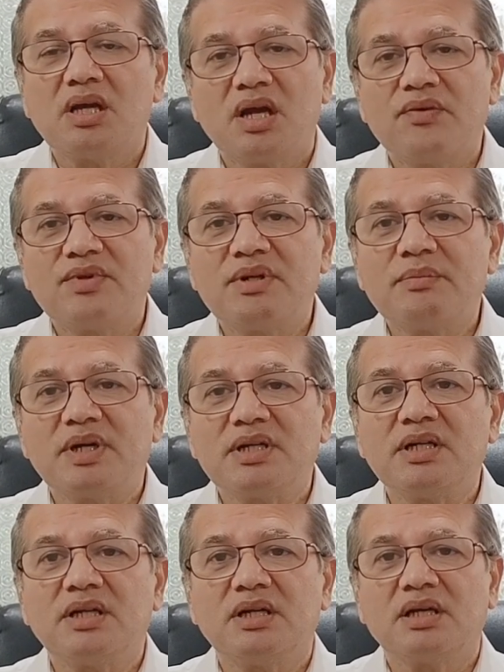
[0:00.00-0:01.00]

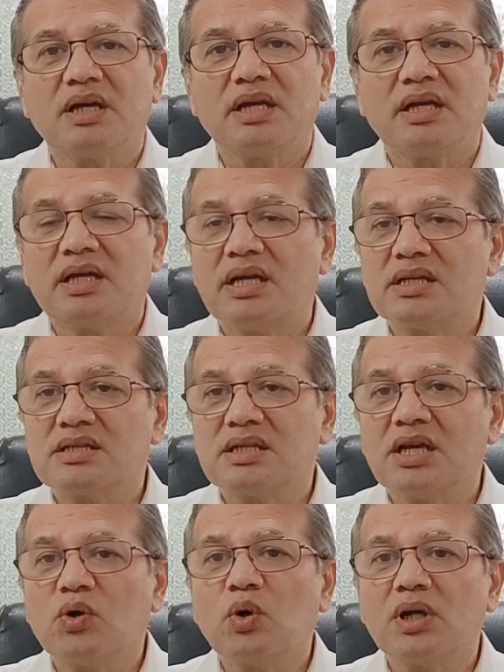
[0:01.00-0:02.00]
everybody has
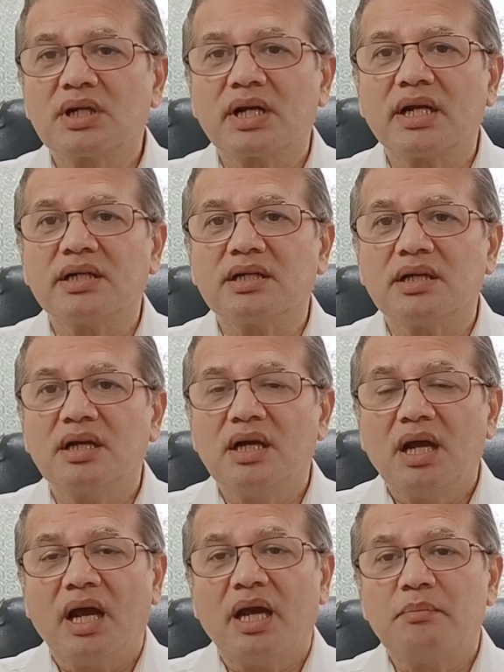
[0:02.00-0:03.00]
equal right.
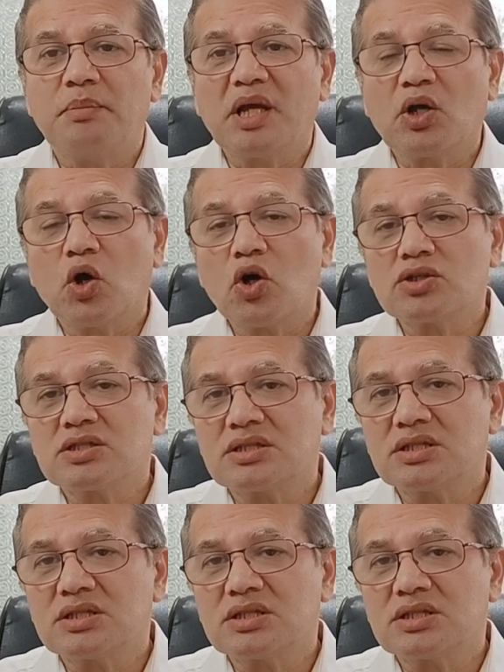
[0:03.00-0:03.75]
And because